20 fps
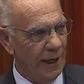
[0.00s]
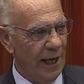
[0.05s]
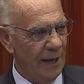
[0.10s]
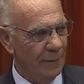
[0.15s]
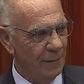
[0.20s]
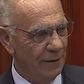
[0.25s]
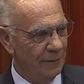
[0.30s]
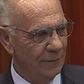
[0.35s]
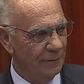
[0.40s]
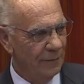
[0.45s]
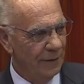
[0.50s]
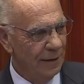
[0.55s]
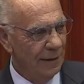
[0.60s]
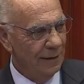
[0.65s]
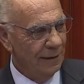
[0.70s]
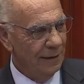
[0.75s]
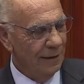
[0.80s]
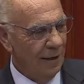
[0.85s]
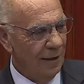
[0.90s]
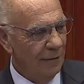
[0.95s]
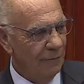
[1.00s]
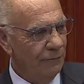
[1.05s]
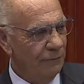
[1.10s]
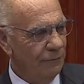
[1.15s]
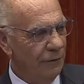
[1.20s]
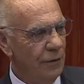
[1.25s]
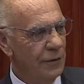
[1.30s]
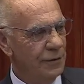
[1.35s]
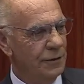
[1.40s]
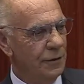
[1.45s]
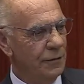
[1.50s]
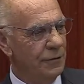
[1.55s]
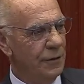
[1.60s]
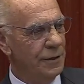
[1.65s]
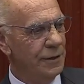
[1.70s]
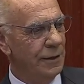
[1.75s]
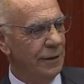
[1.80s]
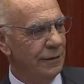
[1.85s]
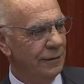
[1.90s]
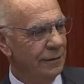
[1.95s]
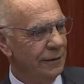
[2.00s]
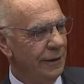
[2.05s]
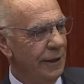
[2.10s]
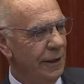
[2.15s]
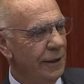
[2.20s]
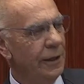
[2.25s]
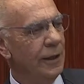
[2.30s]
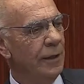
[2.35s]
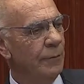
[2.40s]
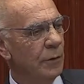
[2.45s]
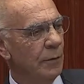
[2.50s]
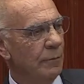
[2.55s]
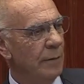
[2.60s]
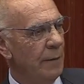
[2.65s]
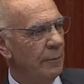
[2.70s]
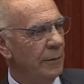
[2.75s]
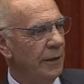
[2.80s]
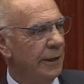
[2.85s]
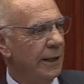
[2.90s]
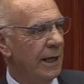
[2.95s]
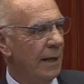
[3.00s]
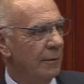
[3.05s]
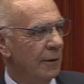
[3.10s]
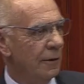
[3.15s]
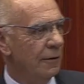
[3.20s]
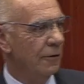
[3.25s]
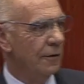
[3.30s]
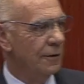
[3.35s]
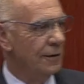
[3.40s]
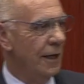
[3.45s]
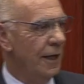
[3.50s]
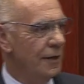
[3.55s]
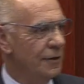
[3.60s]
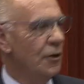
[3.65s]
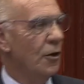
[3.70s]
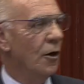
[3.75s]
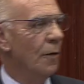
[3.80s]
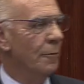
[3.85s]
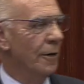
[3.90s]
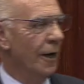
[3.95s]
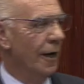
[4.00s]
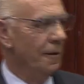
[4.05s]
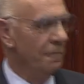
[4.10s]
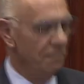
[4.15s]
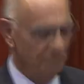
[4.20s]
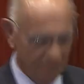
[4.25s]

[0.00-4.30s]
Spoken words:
habit of first addressing any Liberal member he came across as comrade.